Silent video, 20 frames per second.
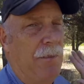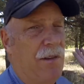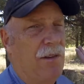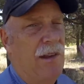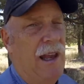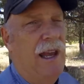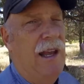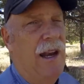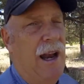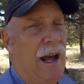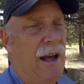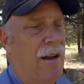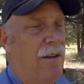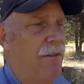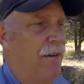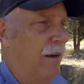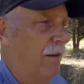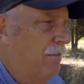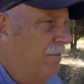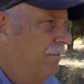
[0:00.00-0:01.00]
staying out
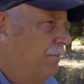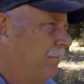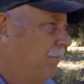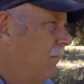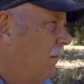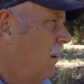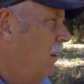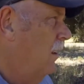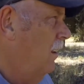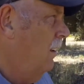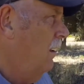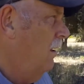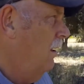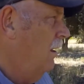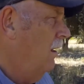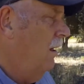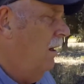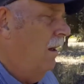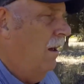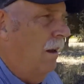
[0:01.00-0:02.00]
of it.
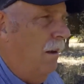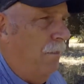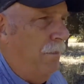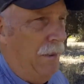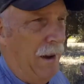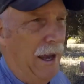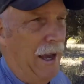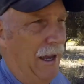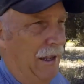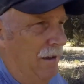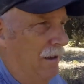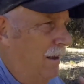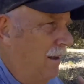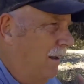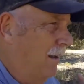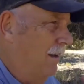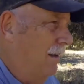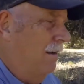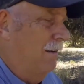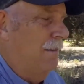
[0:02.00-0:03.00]
But
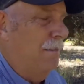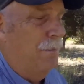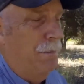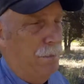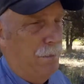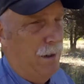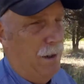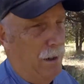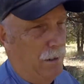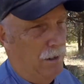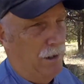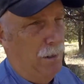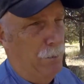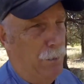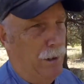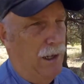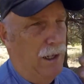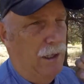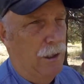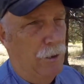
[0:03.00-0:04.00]
I'm going to
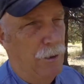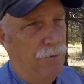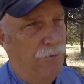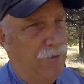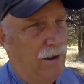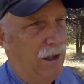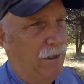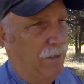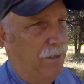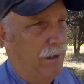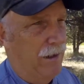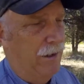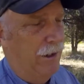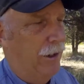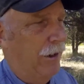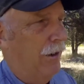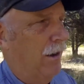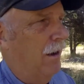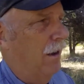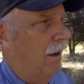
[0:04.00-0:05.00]
bring a little faith in
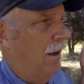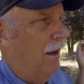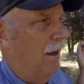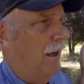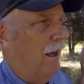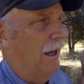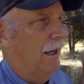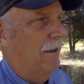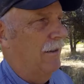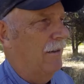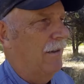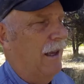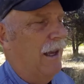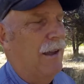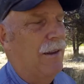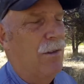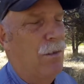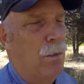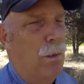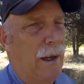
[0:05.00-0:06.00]
there. It
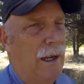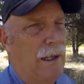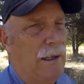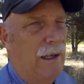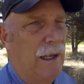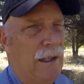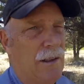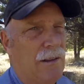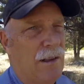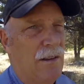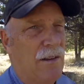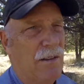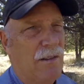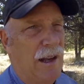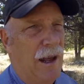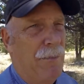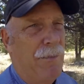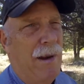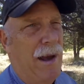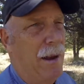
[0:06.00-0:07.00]
says we need to
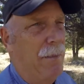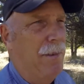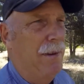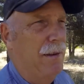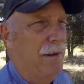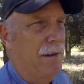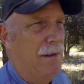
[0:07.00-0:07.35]
step up.